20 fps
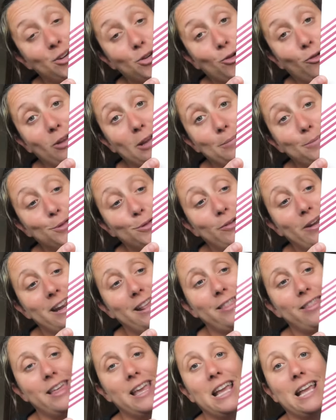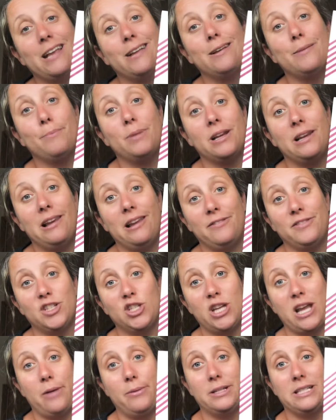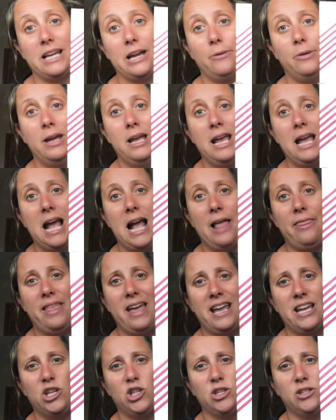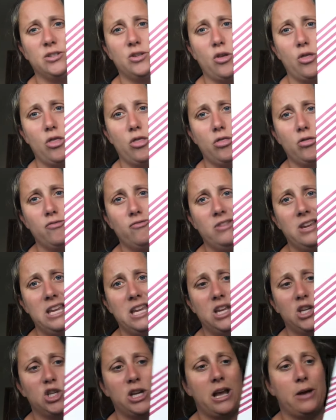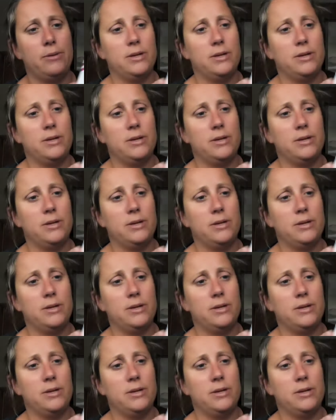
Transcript: creams or anything, but loves shower gel. And that is just 3 shower